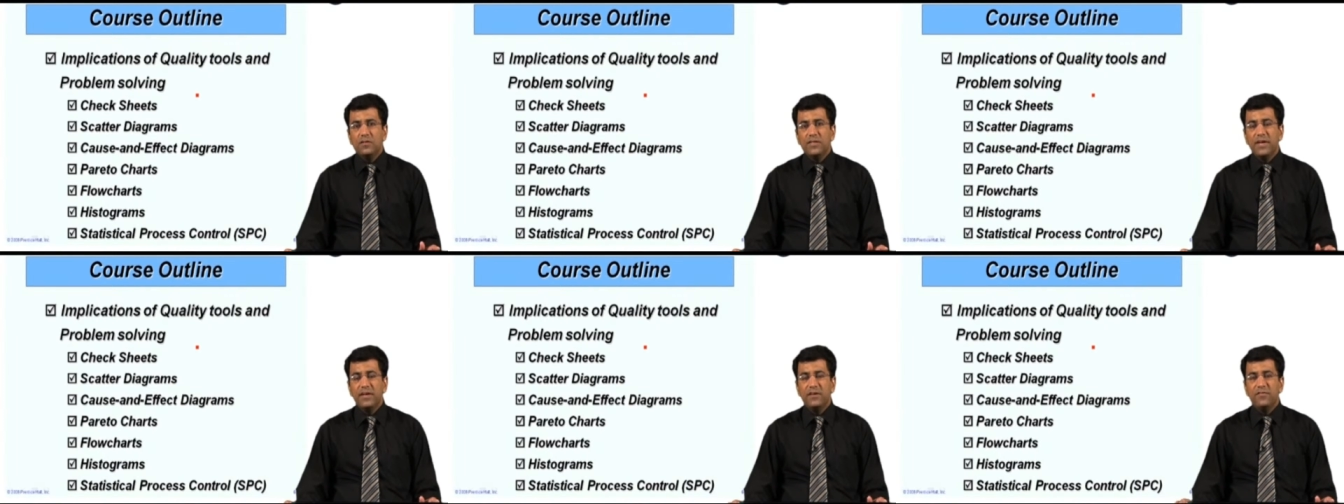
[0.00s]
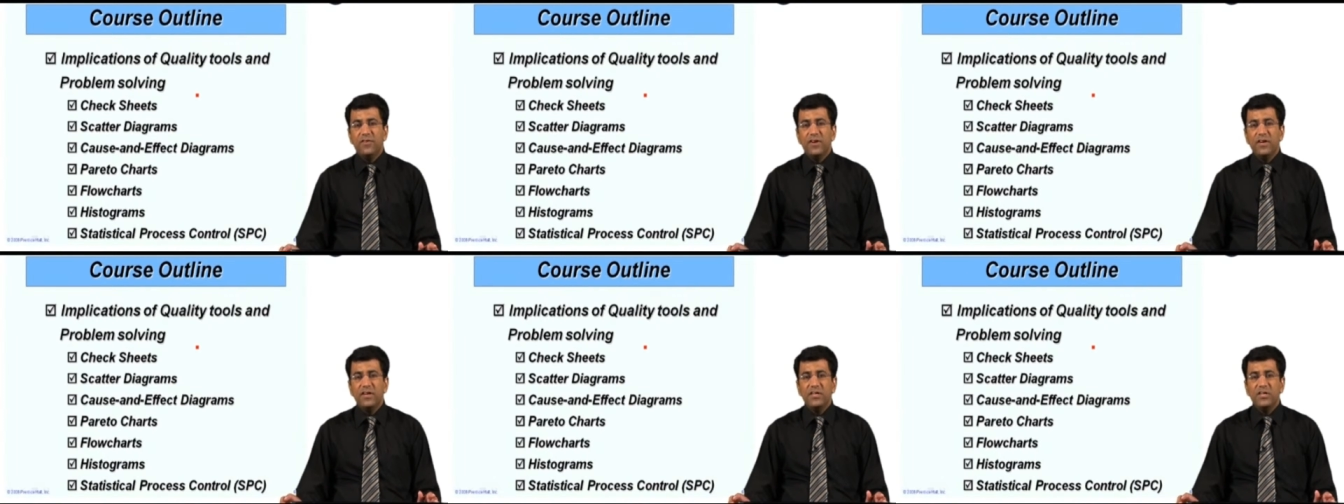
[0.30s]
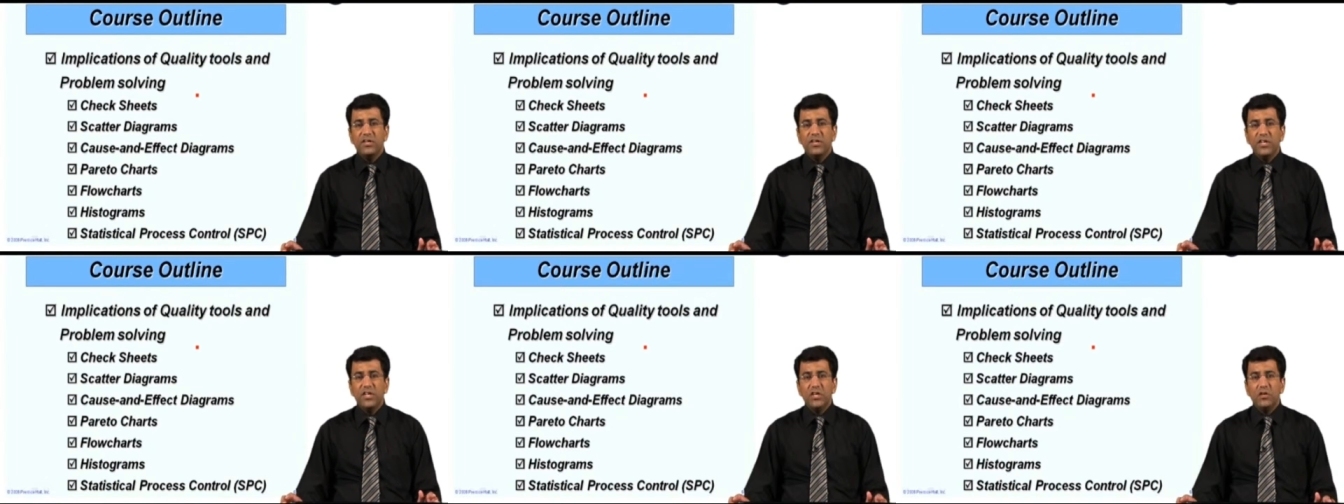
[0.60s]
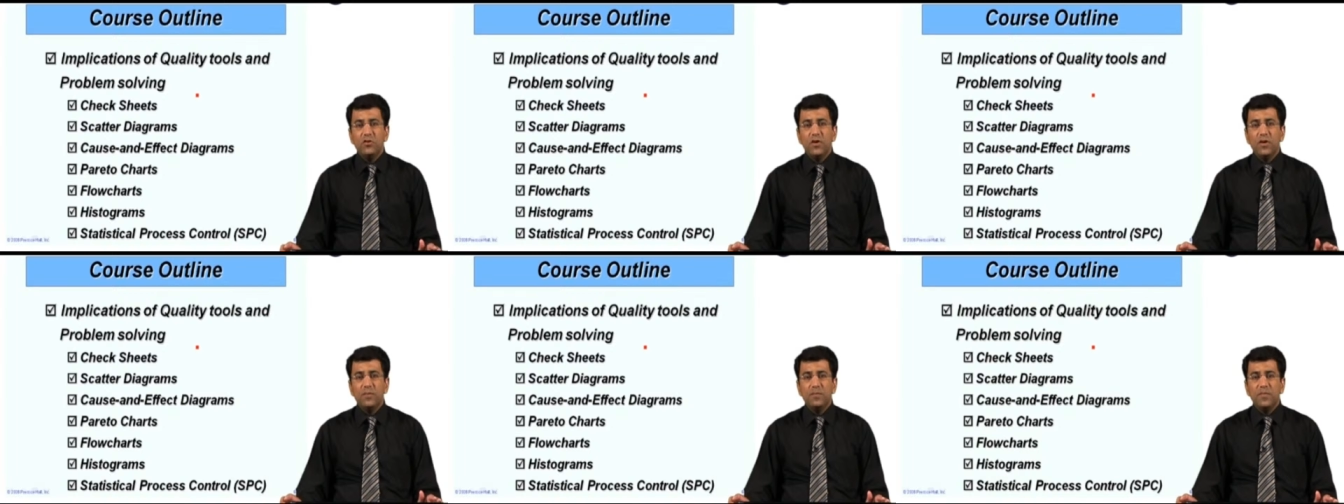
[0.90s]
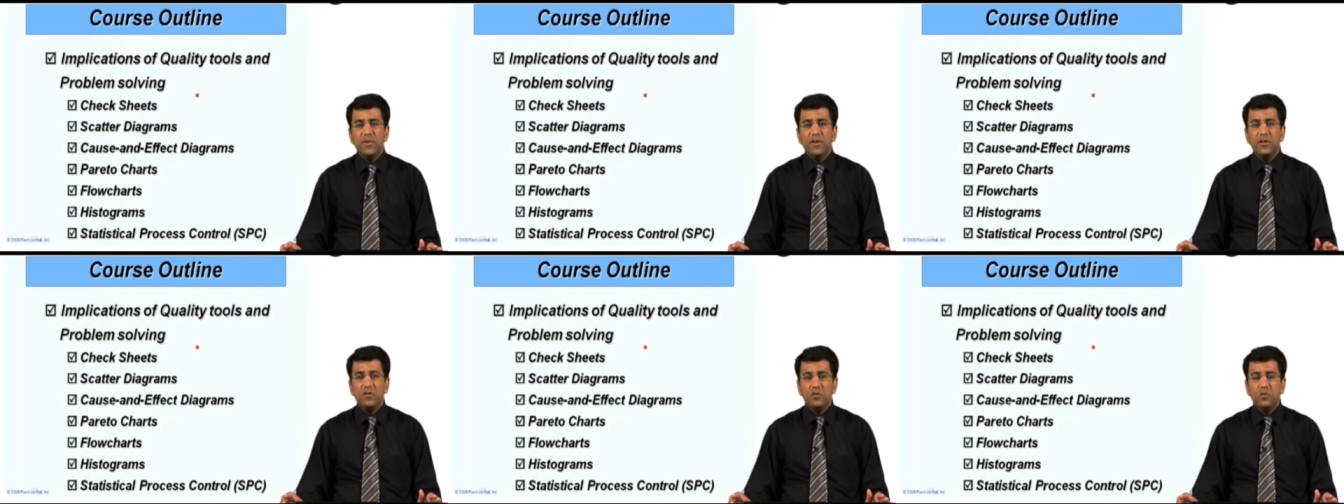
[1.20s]
the different
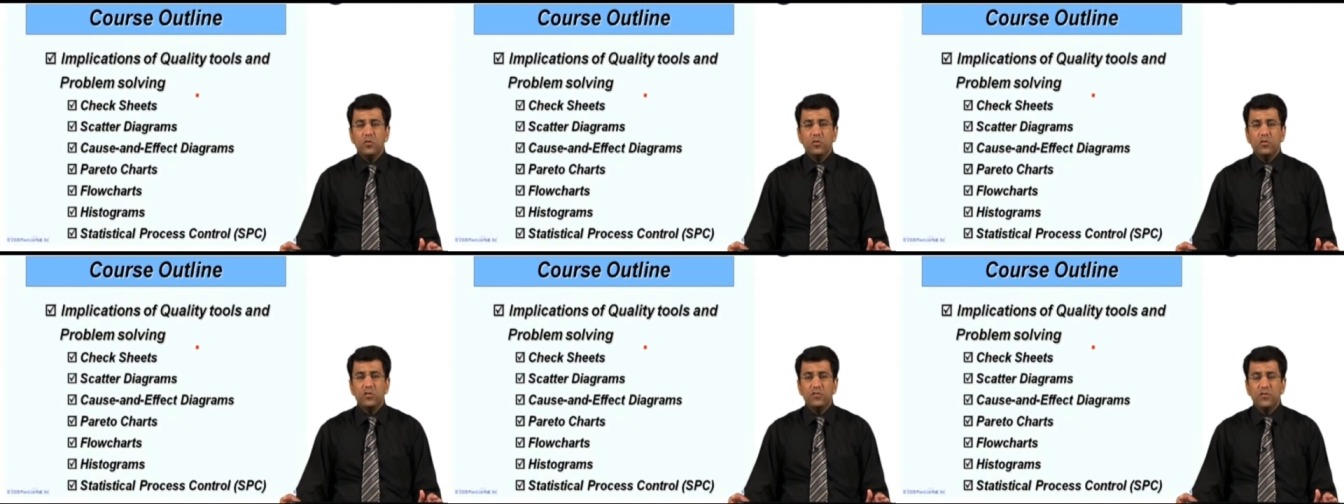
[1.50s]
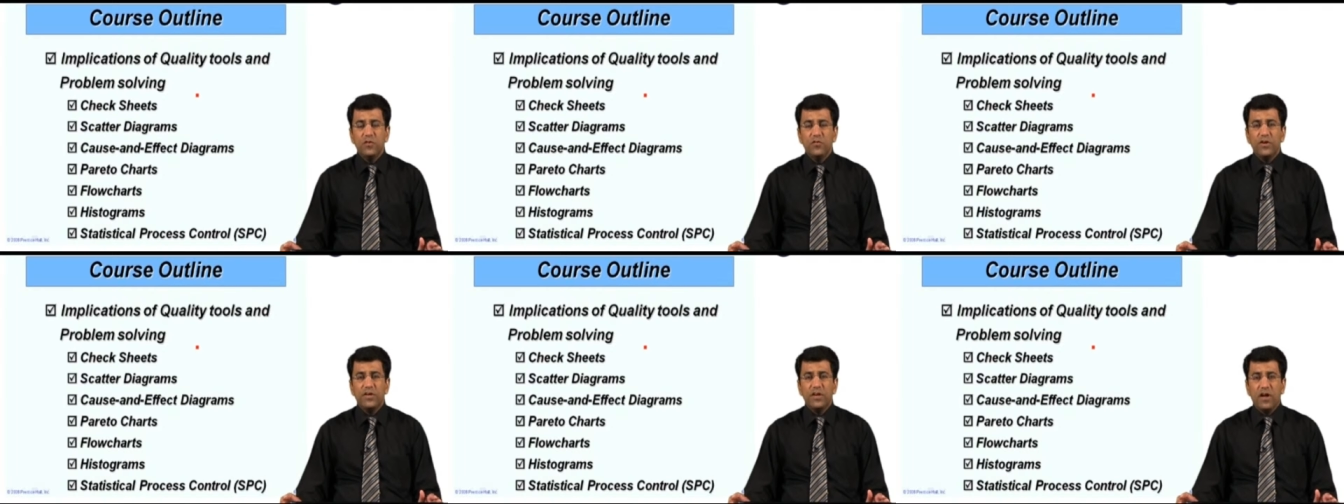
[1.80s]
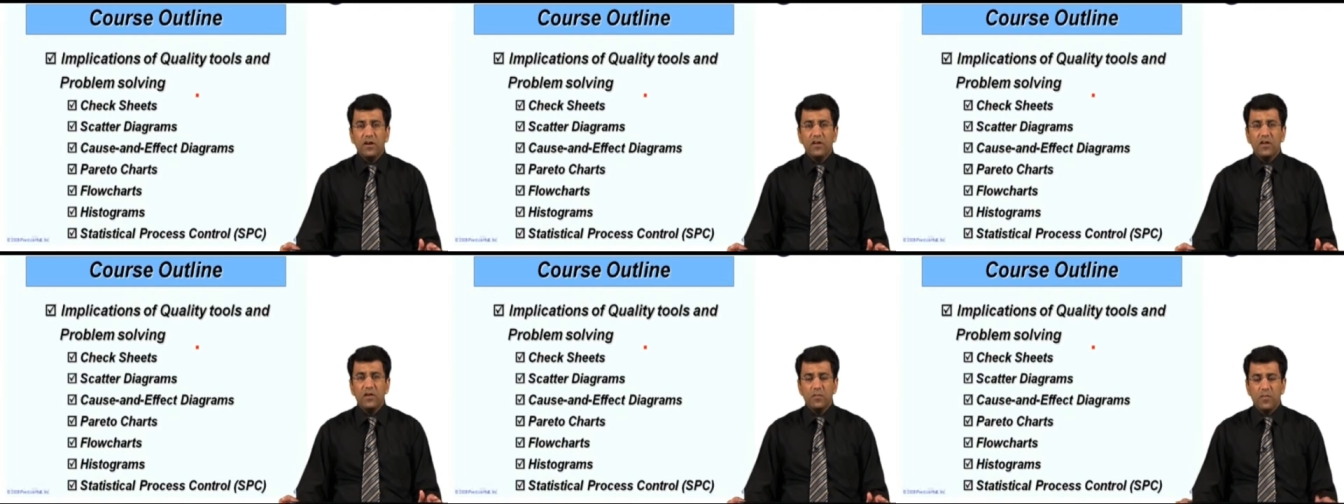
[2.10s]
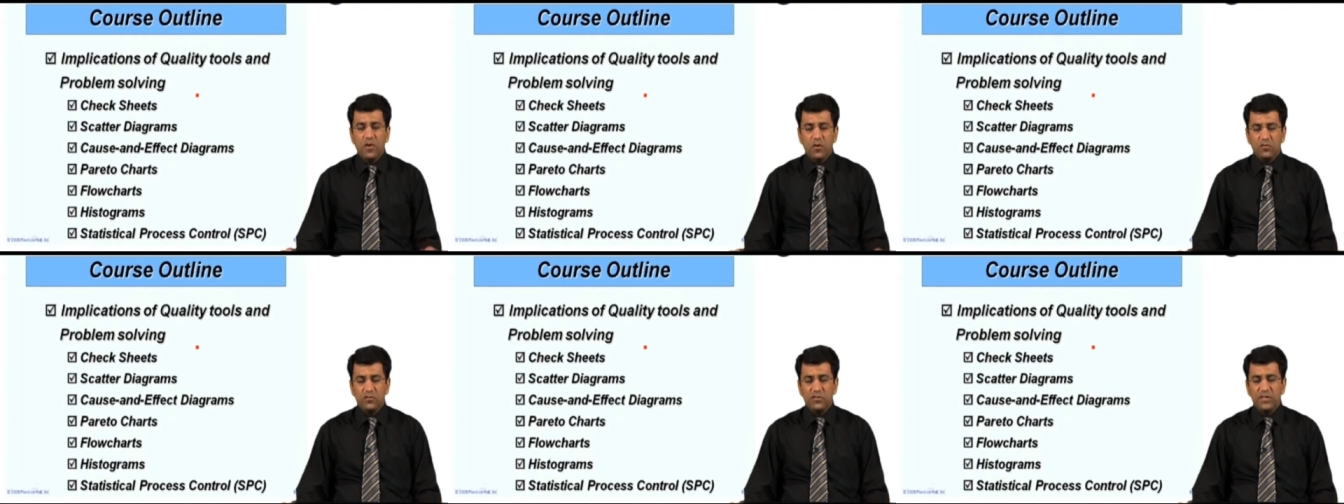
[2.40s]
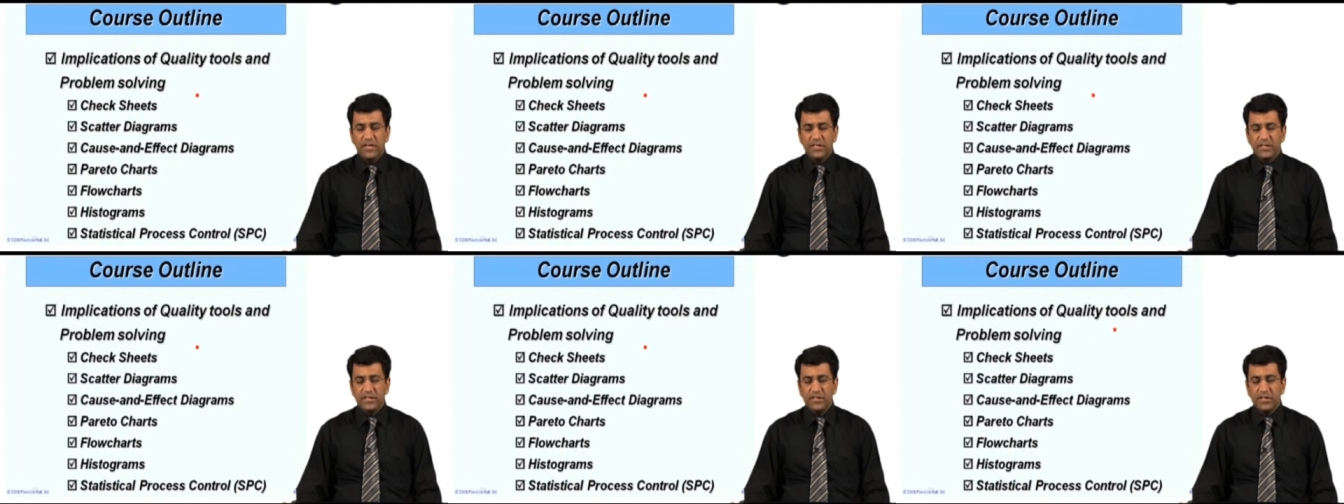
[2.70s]
TQM tools we were talking
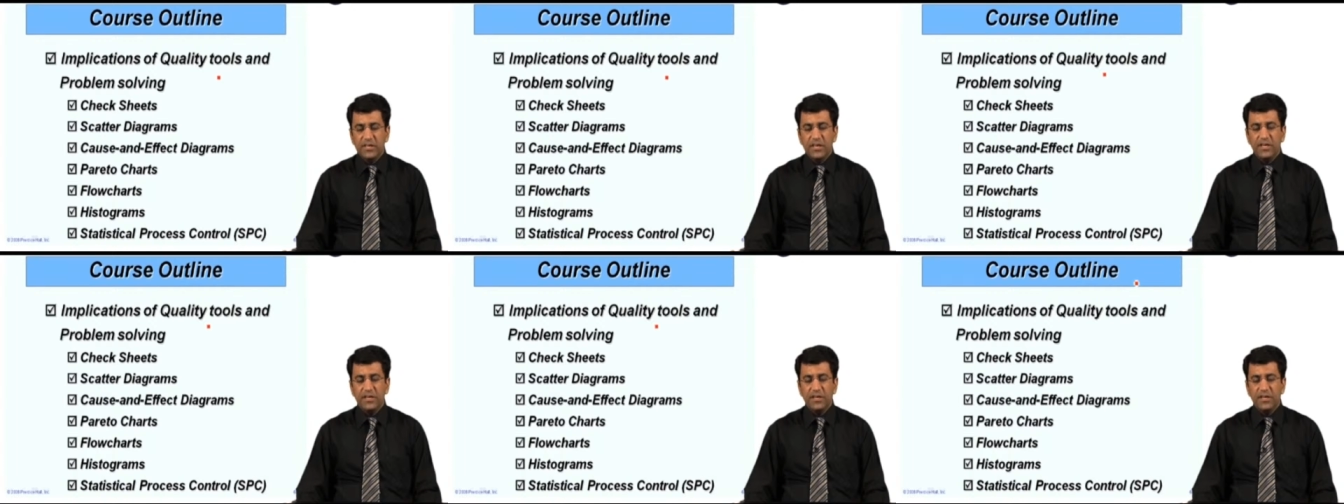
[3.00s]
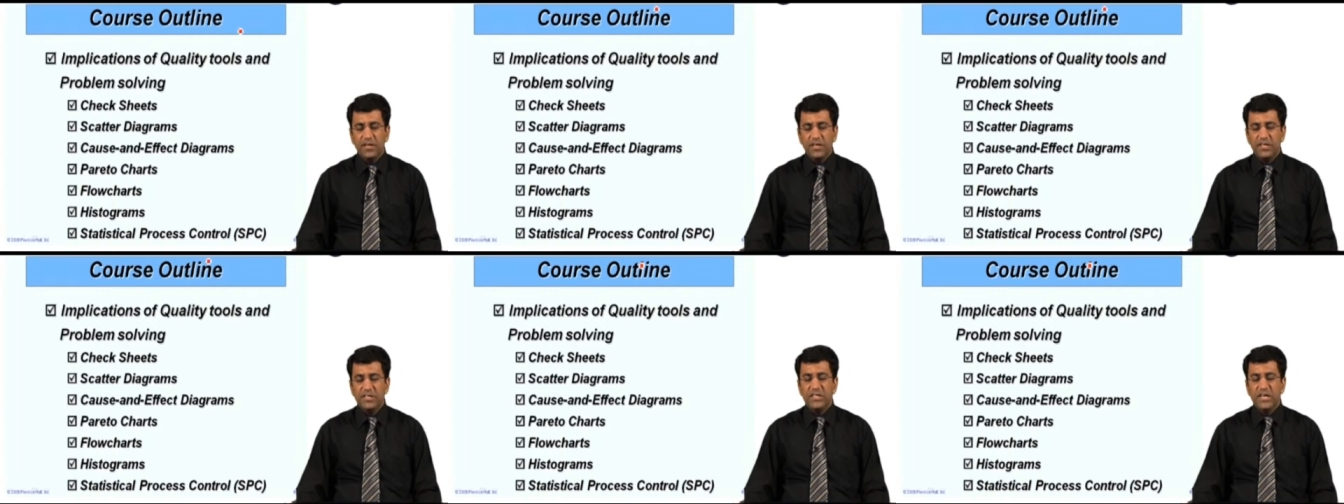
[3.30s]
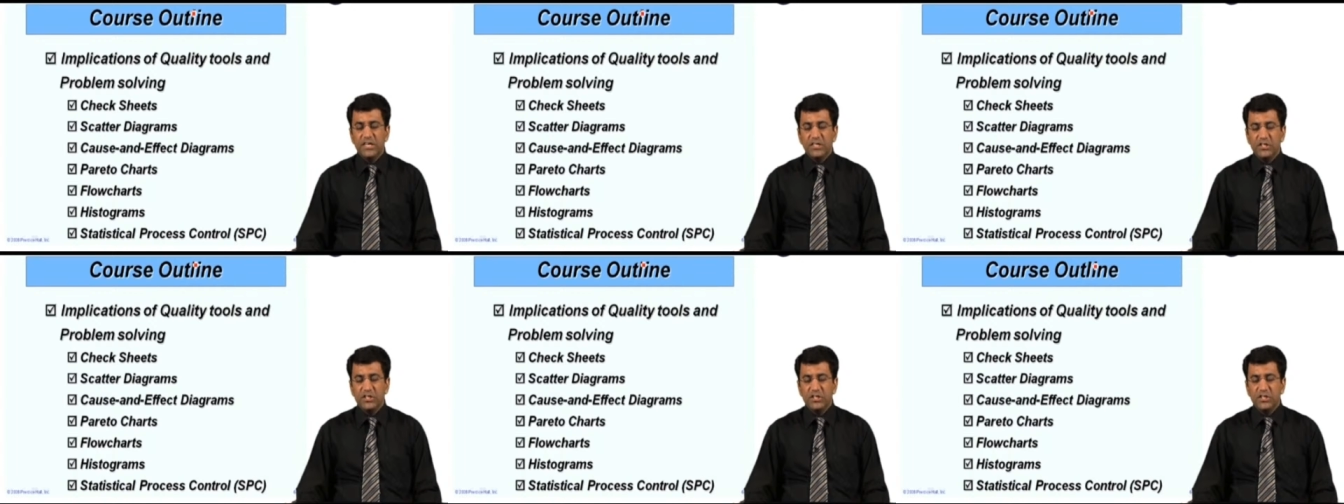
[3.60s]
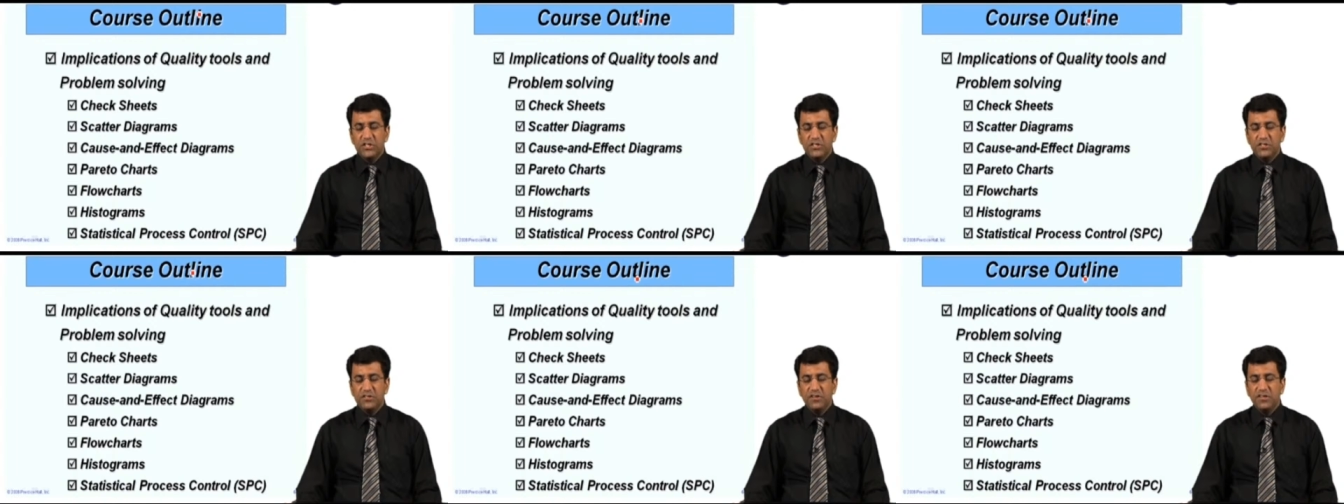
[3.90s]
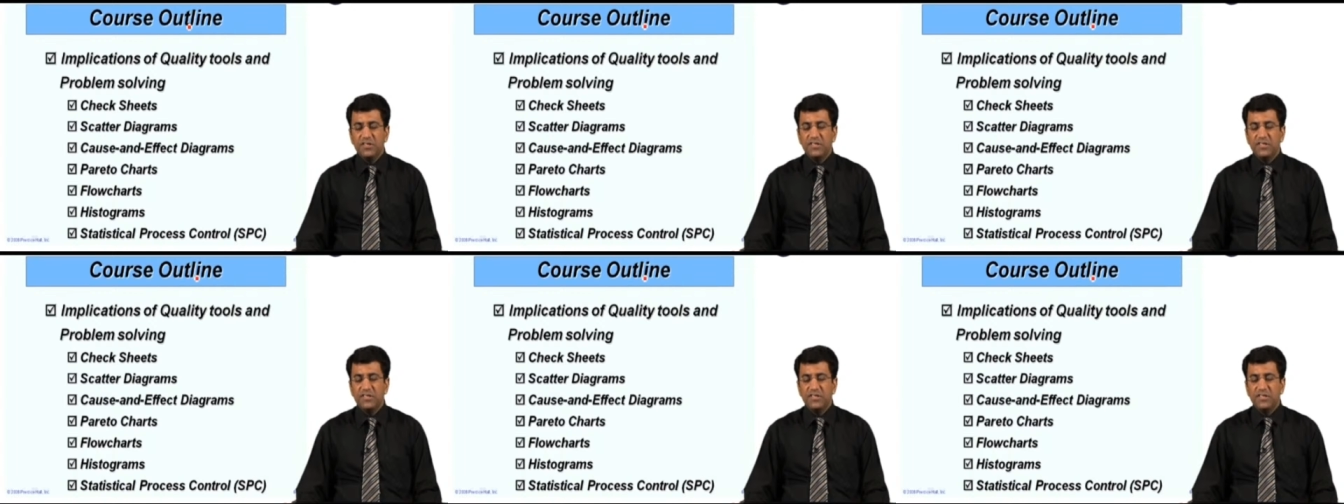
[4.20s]
about, that is again check sheets,